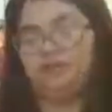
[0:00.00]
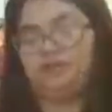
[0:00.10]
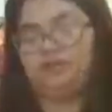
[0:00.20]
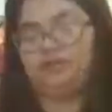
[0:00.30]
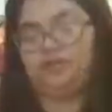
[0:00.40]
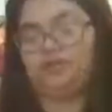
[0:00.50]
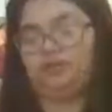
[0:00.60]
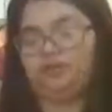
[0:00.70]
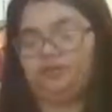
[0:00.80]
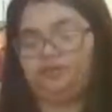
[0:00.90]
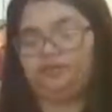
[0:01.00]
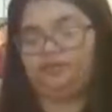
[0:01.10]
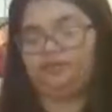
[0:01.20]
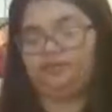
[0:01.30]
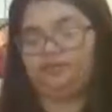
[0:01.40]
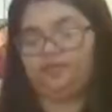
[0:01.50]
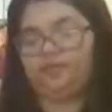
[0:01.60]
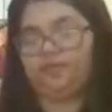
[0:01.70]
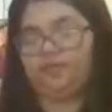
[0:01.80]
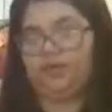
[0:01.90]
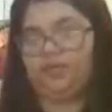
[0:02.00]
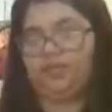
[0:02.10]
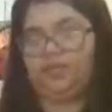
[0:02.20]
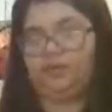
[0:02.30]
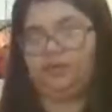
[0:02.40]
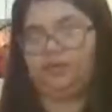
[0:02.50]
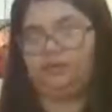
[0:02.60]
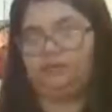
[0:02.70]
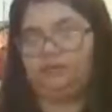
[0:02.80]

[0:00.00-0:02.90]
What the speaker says: you know, the yarn shopping.